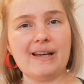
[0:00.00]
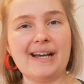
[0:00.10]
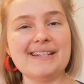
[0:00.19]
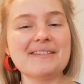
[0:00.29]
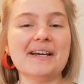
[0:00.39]

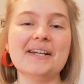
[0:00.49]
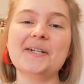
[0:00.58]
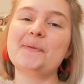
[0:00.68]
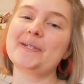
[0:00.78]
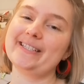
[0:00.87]
I decided
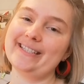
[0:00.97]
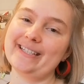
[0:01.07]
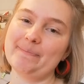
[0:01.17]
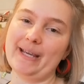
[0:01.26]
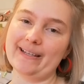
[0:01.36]
I wanted
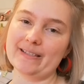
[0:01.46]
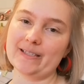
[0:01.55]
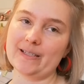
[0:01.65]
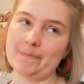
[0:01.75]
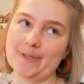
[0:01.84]
to make
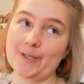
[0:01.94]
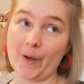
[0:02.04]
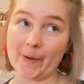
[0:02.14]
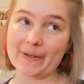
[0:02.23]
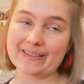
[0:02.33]
some
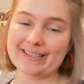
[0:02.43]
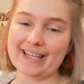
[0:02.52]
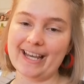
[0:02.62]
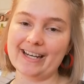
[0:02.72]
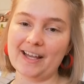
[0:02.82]
socks,
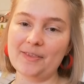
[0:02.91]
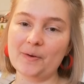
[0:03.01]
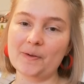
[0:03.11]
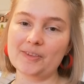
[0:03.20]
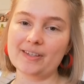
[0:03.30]
and I
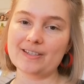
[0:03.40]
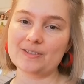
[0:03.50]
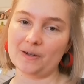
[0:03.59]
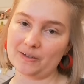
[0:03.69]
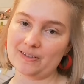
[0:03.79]
thought that
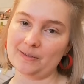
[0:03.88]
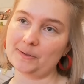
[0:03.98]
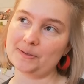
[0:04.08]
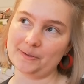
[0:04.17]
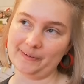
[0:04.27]
socks
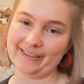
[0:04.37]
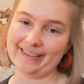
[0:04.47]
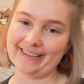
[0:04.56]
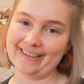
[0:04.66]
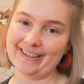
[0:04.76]
look
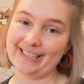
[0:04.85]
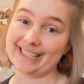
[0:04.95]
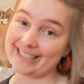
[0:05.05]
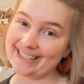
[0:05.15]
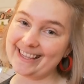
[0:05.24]
cooler
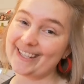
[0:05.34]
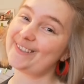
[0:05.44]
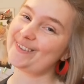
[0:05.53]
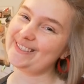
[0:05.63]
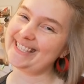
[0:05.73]
knitted than
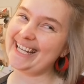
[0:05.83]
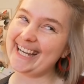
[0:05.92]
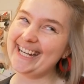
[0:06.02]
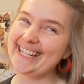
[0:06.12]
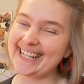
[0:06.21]

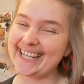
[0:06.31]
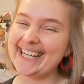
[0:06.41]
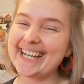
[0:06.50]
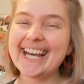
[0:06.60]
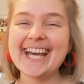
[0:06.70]
crocheted.
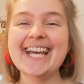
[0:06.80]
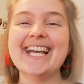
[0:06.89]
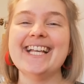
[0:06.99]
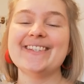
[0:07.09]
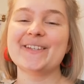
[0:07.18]

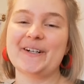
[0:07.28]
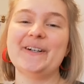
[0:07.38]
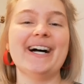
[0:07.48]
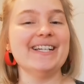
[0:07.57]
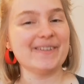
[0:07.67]

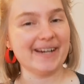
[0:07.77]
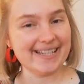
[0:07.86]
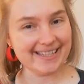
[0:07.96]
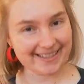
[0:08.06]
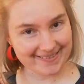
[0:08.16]
So I tried
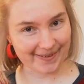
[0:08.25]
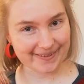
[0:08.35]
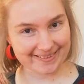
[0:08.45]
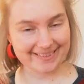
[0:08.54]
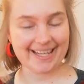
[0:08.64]
knitting
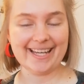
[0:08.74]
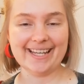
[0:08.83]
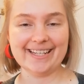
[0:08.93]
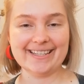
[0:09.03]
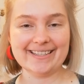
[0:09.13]
socks,
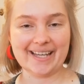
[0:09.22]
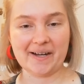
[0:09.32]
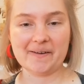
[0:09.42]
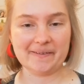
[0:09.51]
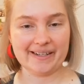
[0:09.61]
and
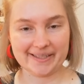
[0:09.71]
now